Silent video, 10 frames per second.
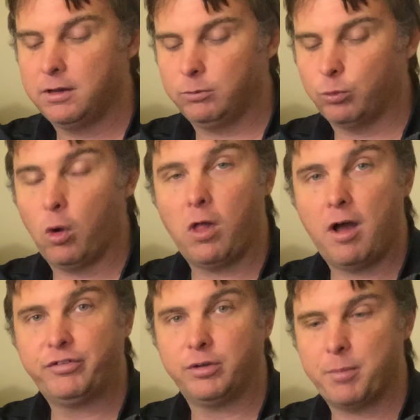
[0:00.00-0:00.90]
roll
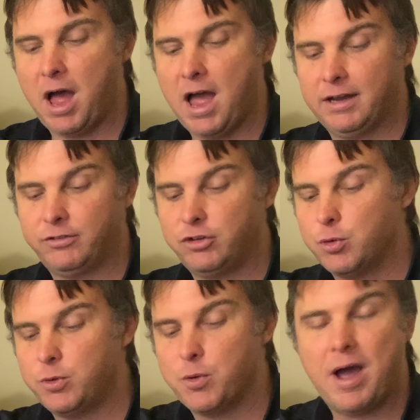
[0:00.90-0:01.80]
off some highs,
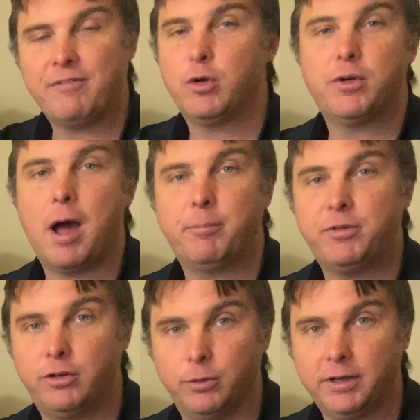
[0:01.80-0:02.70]
you have no knob
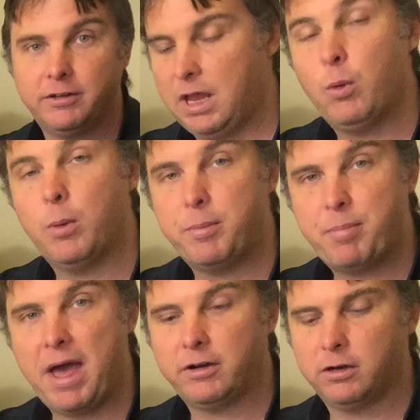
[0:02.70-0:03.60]
to do it. It would be
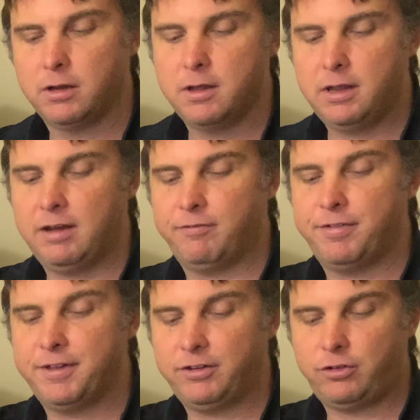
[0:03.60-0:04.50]
better if
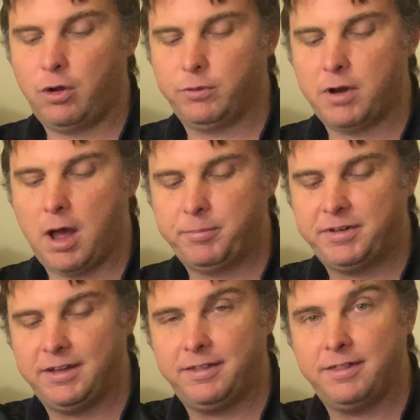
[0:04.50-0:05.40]
this tone knob
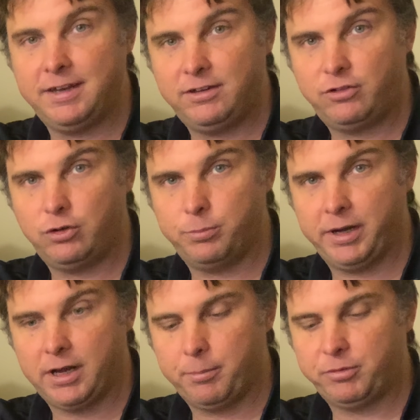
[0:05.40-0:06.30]
did these two
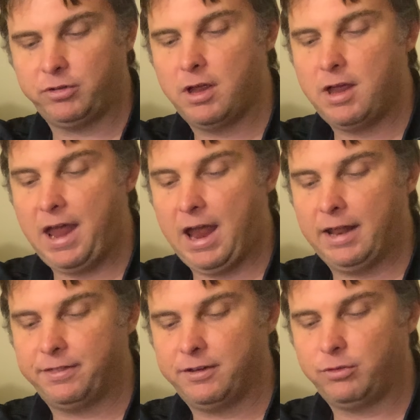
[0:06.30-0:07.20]
pickups
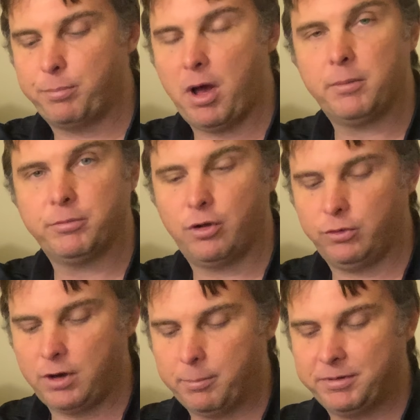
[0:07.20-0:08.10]
and this bottom tone
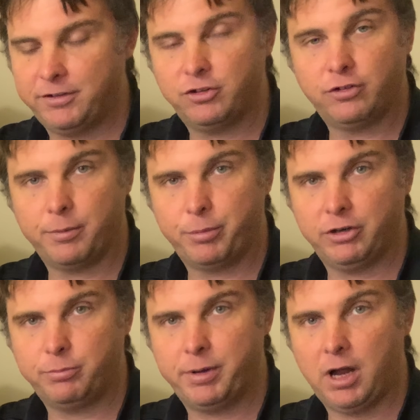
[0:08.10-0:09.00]
knob did just the
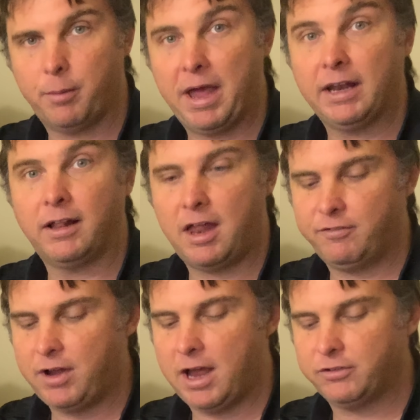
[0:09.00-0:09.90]
bridge pickup. And a lot
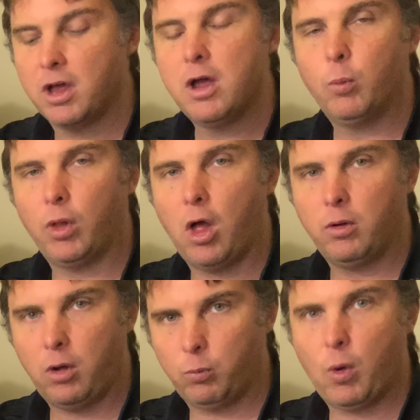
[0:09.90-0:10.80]
of guys will
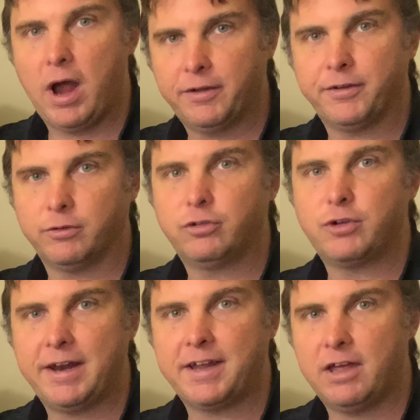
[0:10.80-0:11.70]
wire their
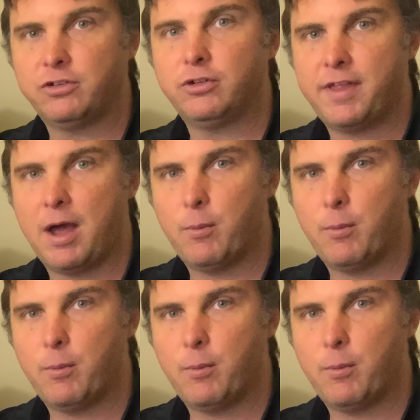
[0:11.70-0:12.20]
Stratocasters that